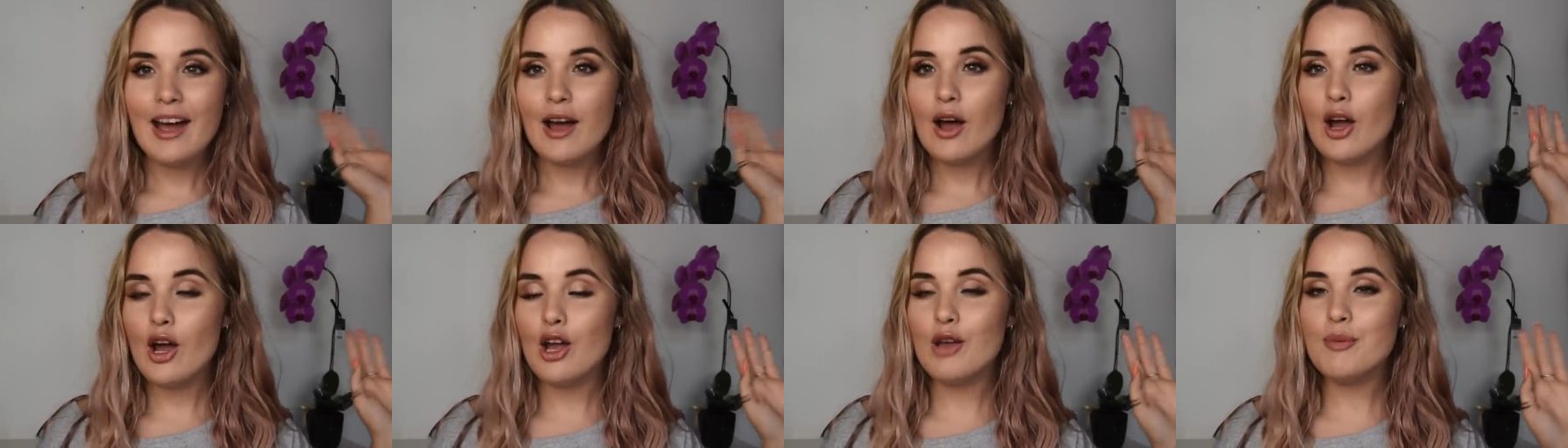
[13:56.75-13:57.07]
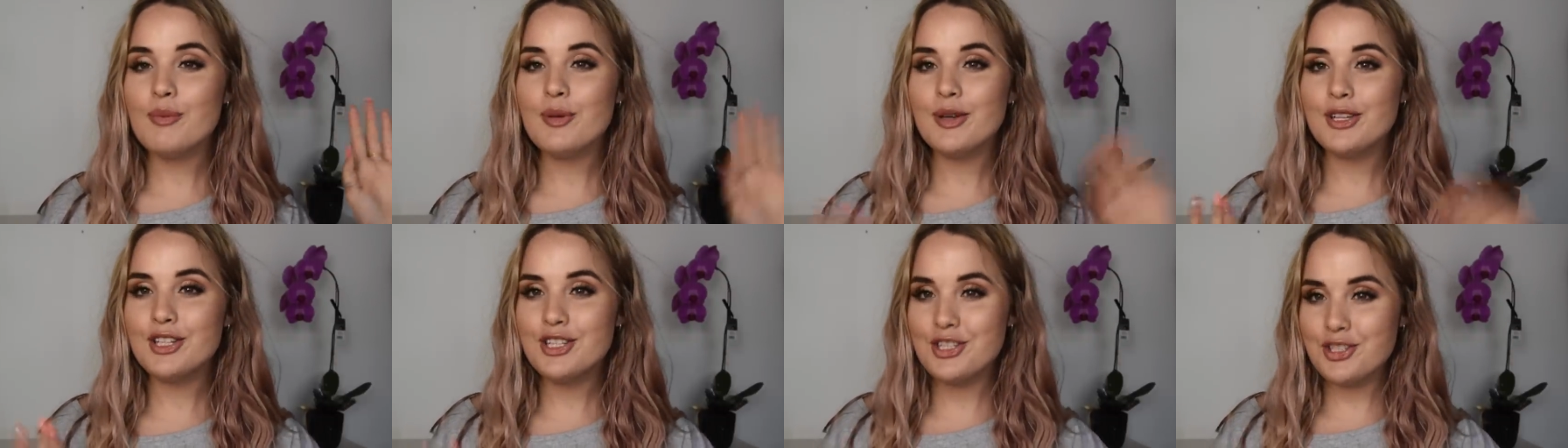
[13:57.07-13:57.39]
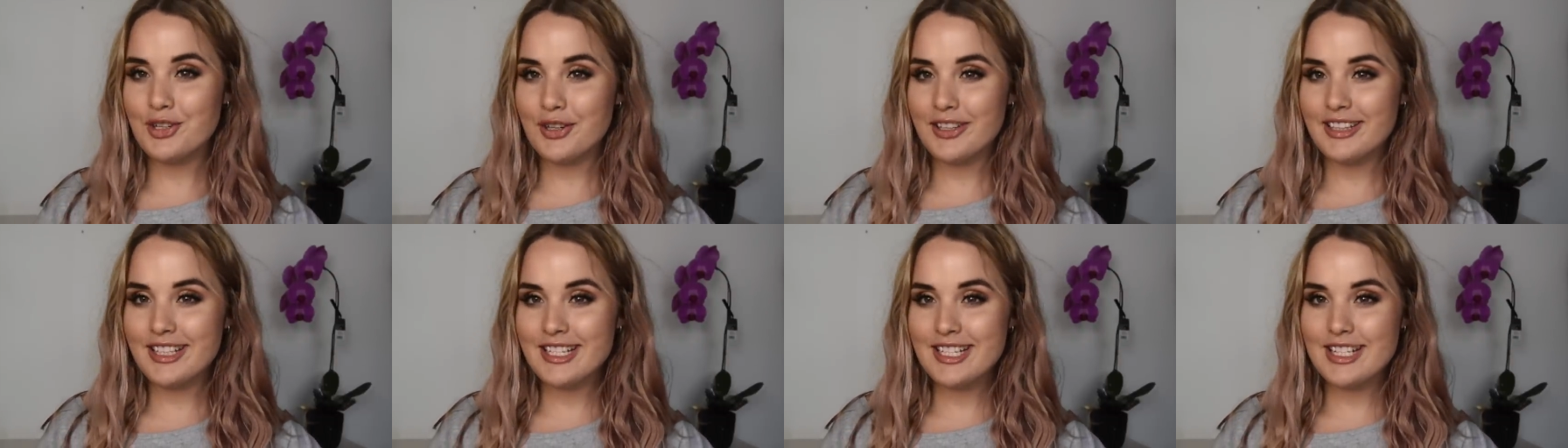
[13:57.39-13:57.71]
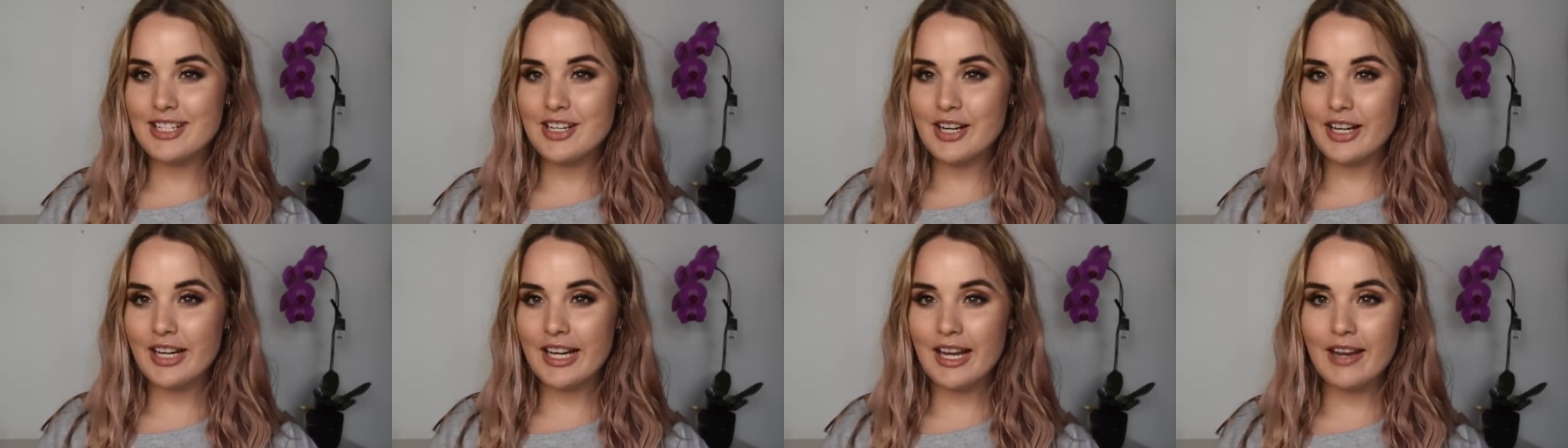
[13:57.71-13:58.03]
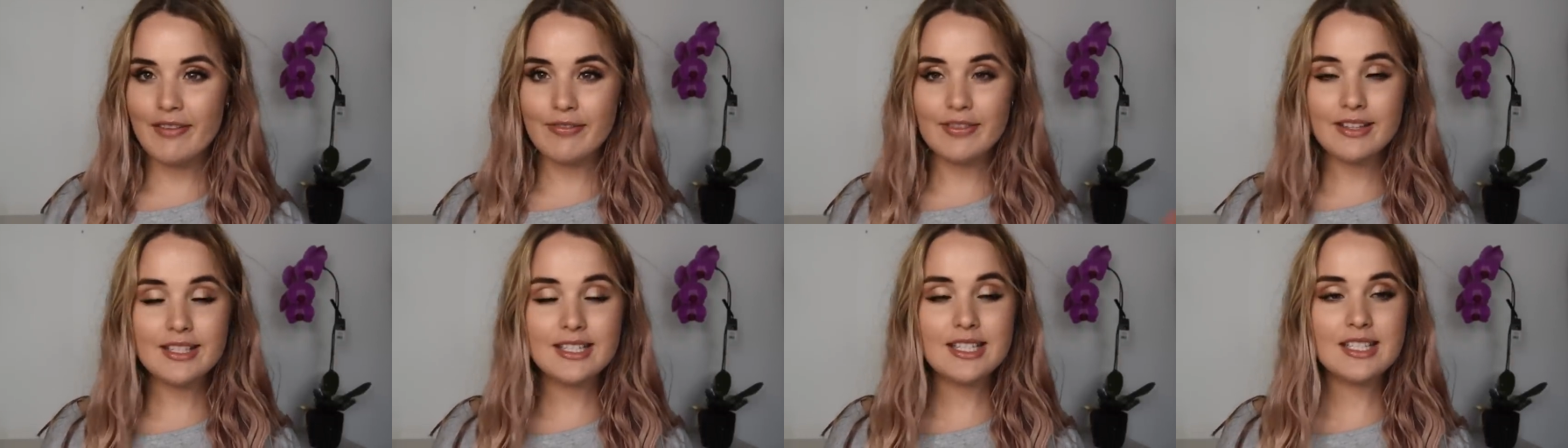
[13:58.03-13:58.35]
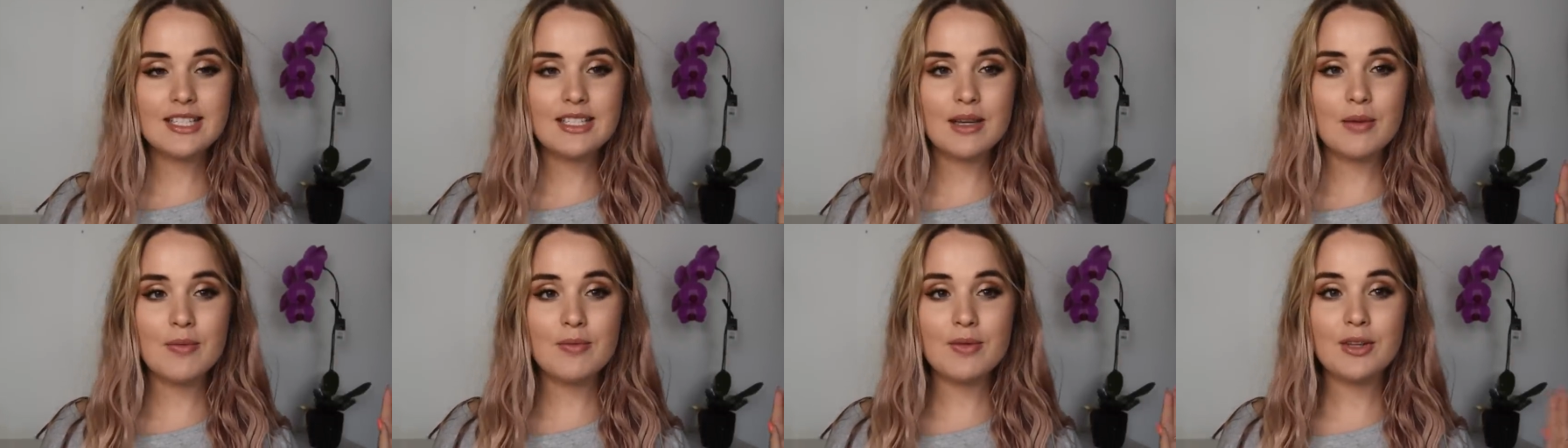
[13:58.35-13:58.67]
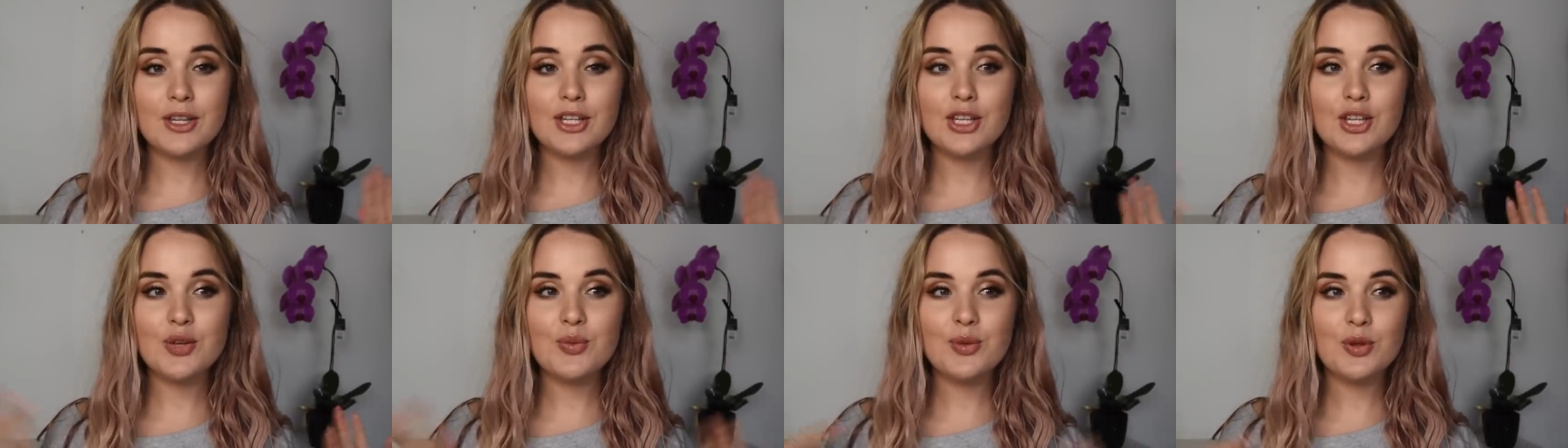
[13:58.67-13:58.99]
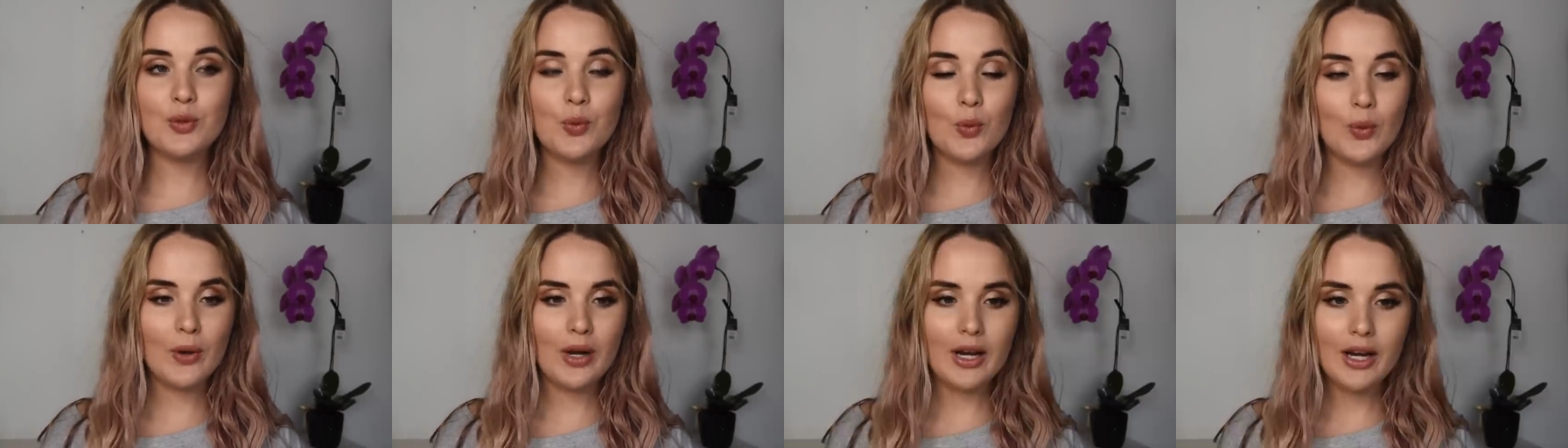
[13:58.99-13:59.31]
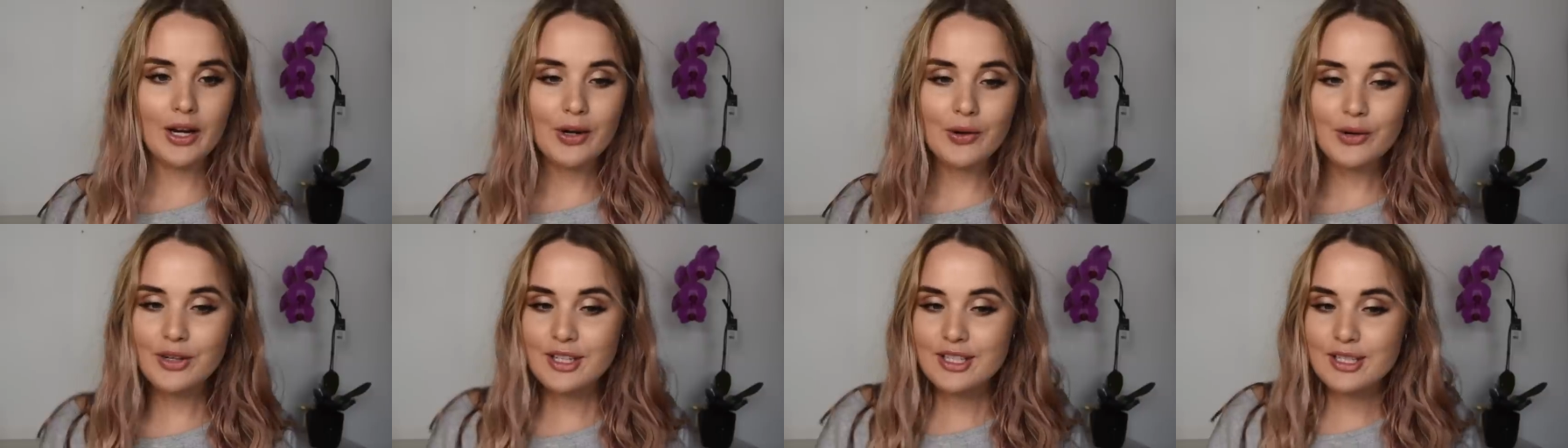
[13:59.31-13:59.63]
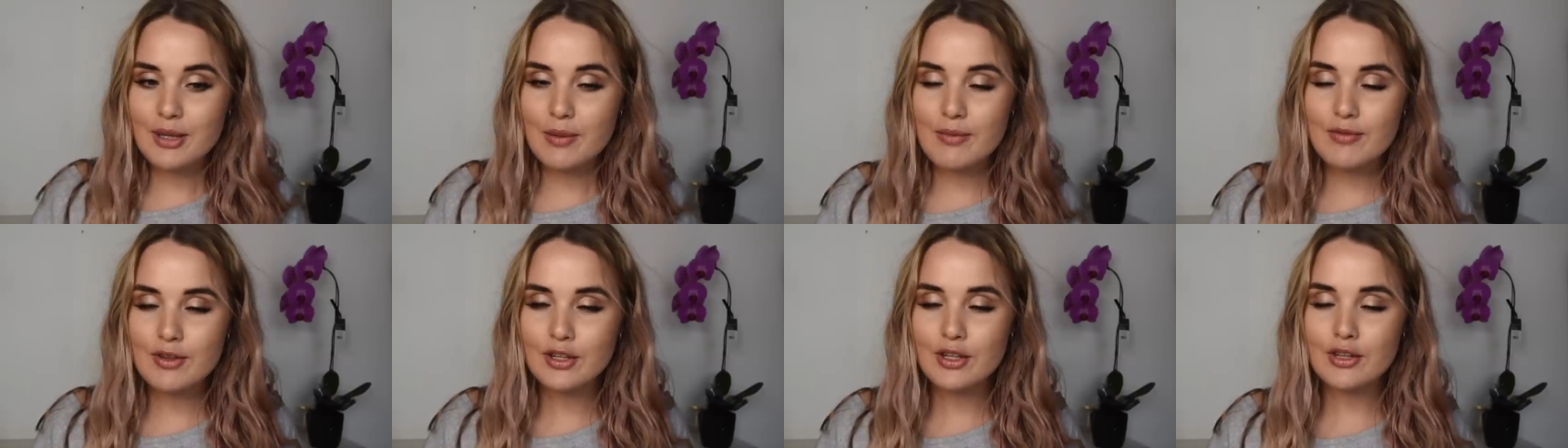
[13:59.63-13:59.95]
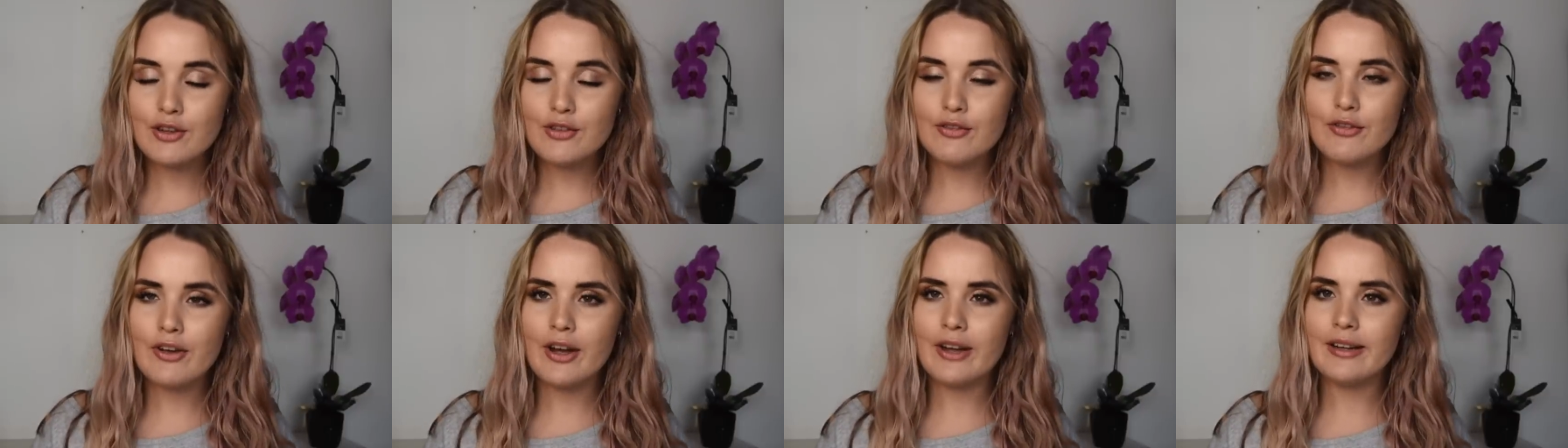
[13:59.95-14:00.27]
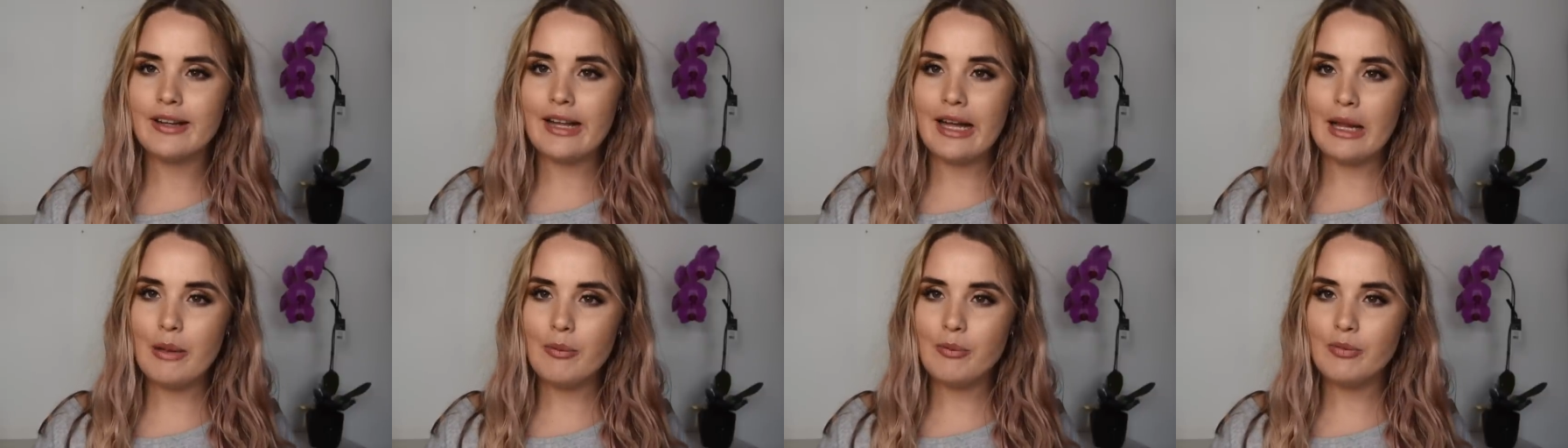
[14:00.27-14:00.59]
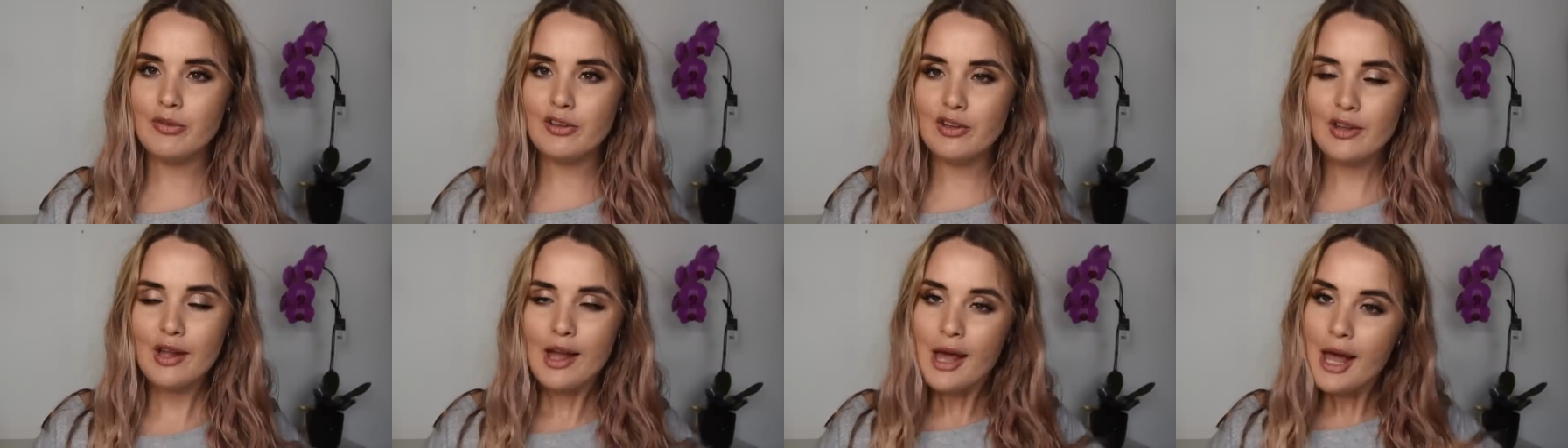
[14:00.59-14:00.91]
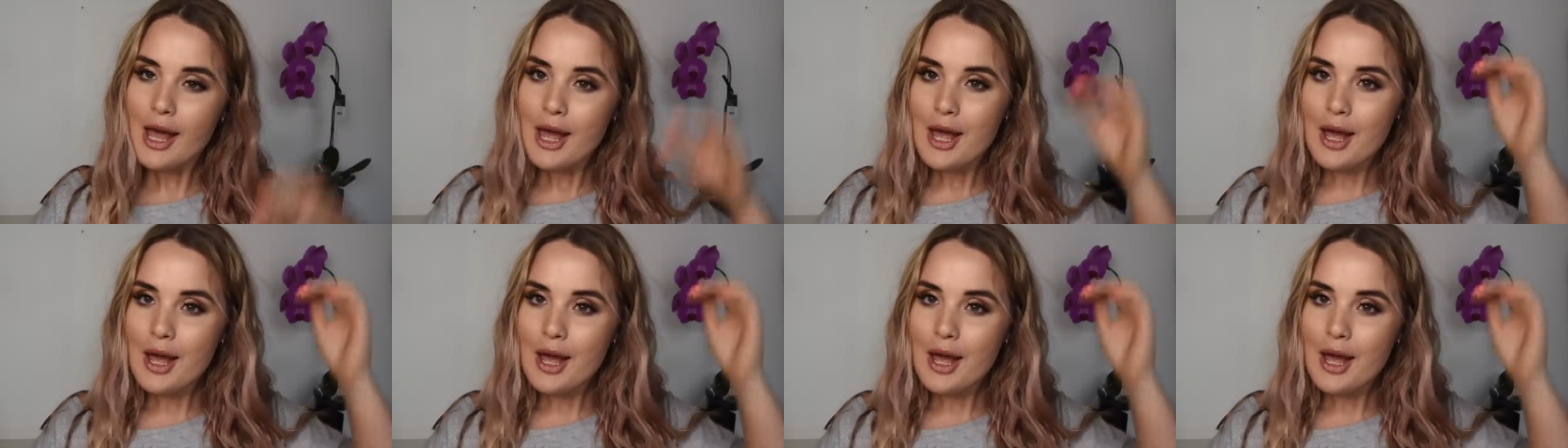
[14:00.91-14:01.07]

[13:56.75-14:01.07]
I hope you enjoyed this look. If this is something you would wear or something you find helpful,